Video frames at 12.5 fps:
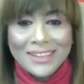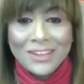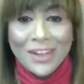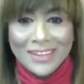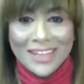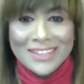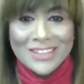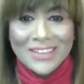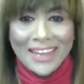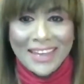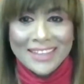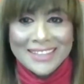Congrats on
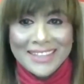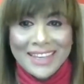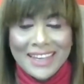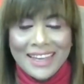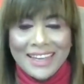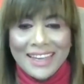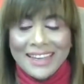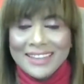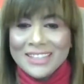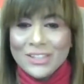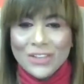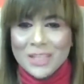that.
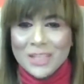Did you